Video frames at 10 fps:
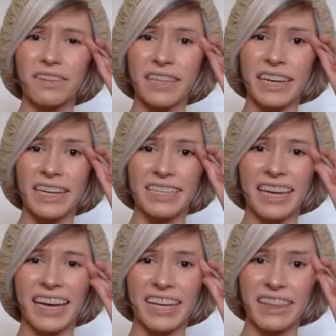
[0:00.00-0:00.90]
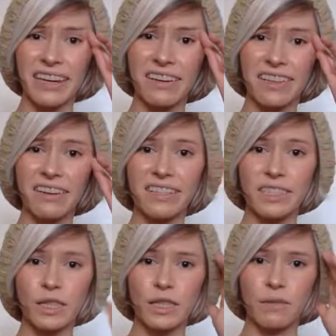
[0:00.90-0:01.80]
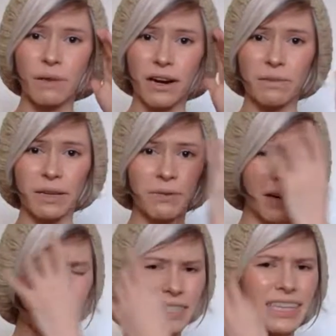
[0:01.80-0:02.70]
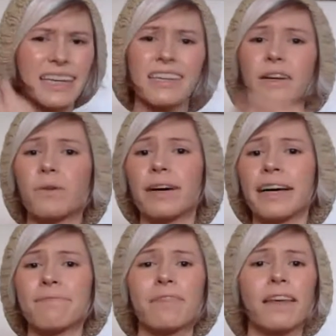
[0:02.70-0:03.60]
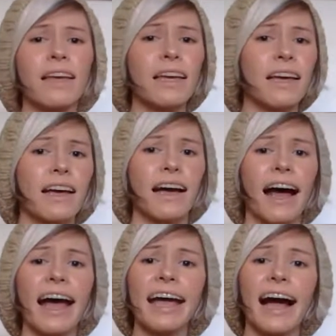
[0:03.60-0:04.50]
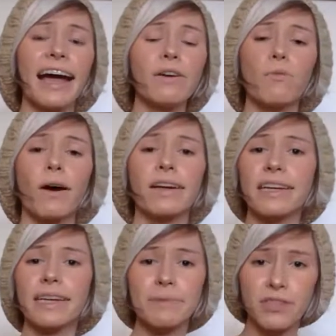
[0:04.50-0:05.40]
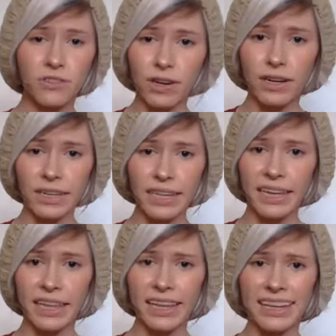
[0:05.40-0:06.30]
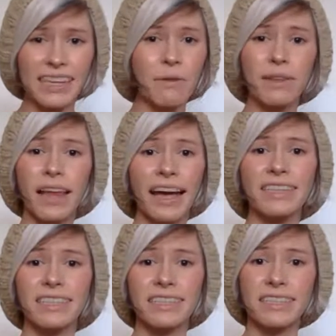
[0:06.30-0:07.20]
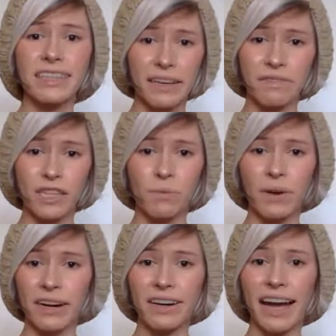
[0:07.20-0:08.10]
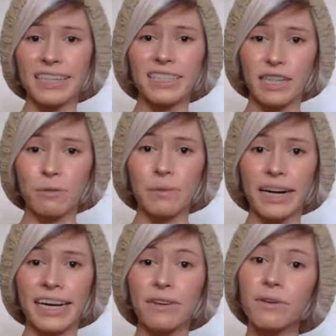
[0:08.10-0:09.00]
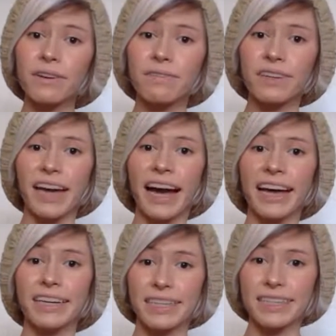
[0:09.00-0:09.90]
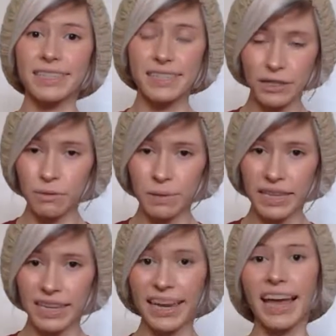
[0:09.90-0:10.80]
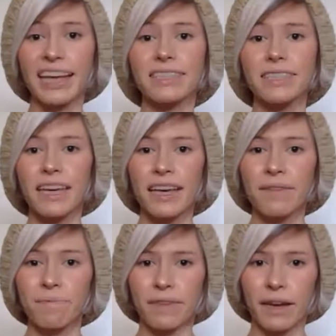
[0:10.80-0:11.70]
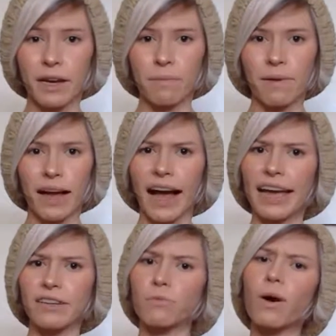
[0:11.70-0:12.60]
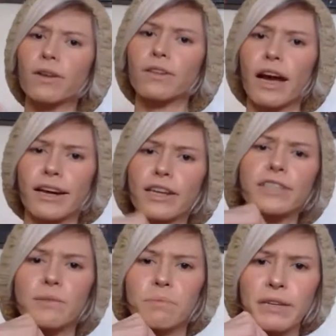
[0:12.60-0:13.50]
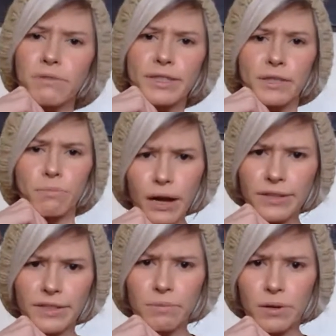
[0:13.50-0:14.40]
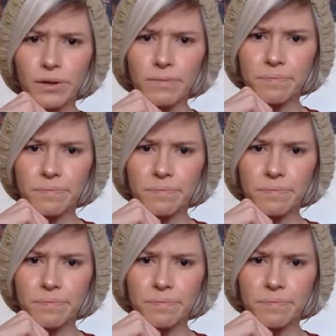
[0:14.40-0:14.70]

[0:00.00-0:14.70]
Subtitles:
thing is like there is just this part of me where I'm just like, you know what? I don't want to keep struggling in this. I would like to just live somewhere nicer, but in order for that to be the case, I need to be responsible